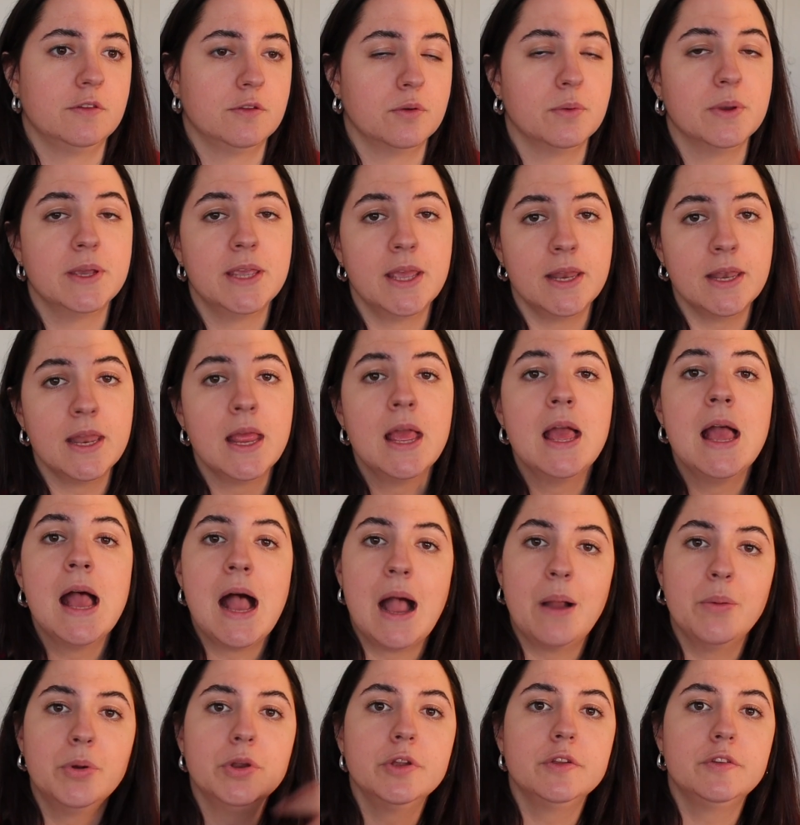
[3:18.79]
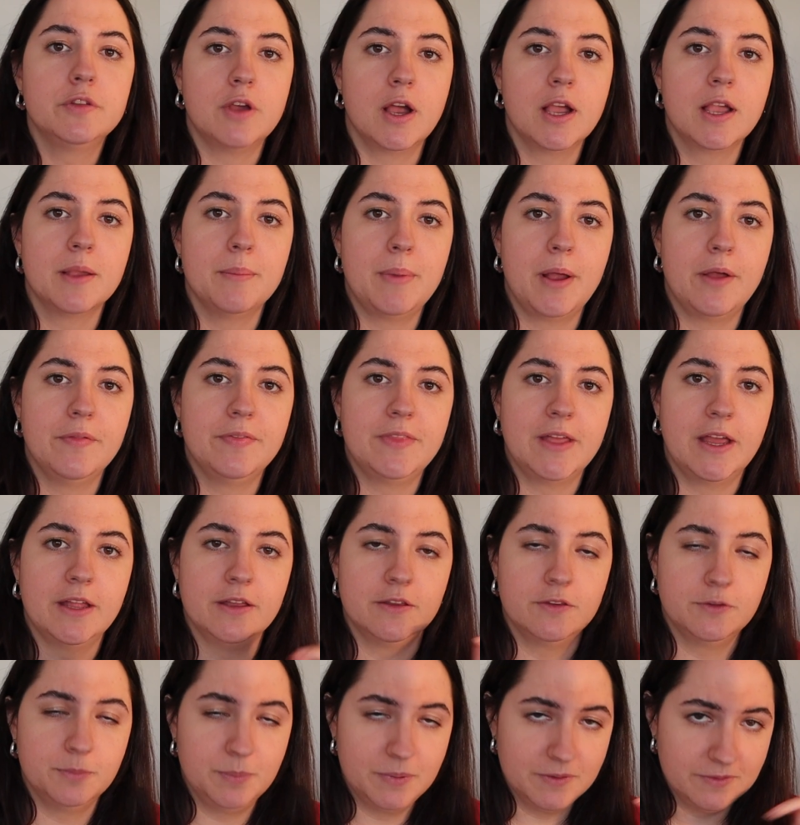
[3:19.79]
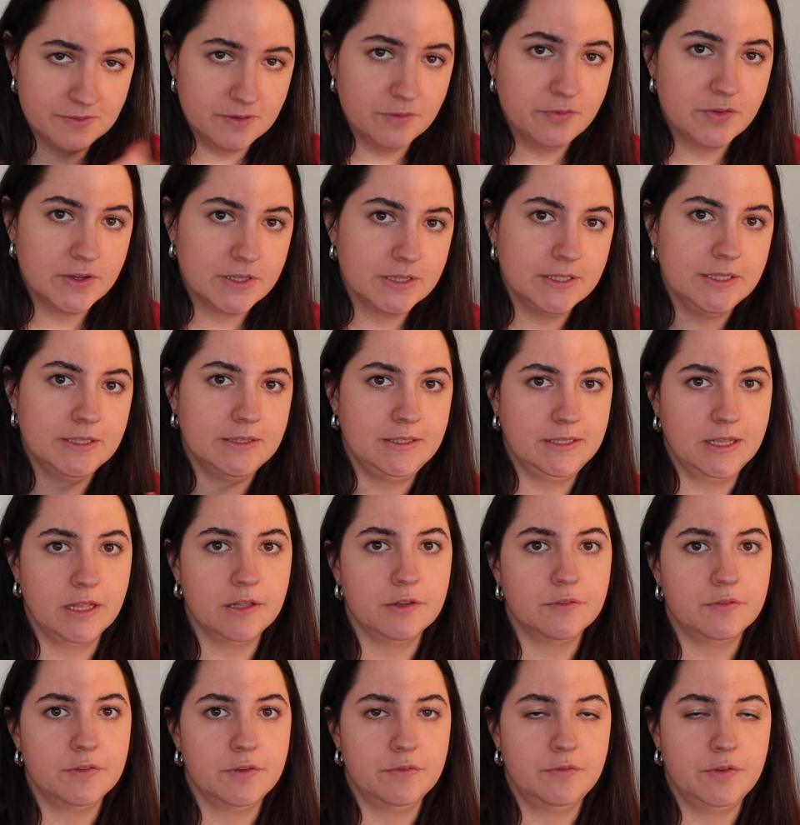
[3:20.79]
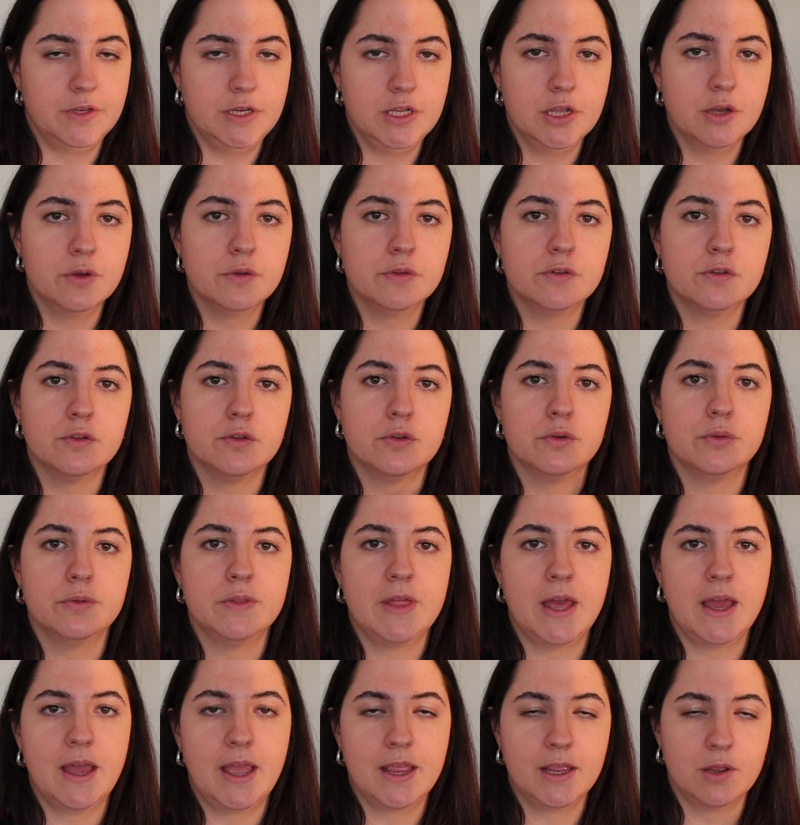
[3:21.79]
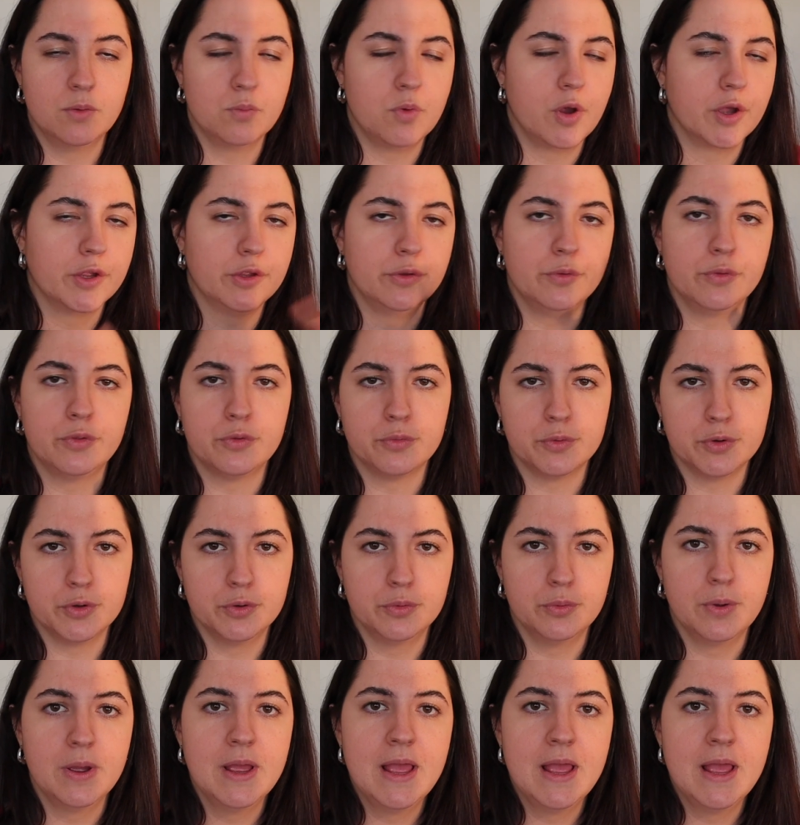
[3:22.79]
So again, I'm gonna talk about that specifically at the end of the video so that I can walk you through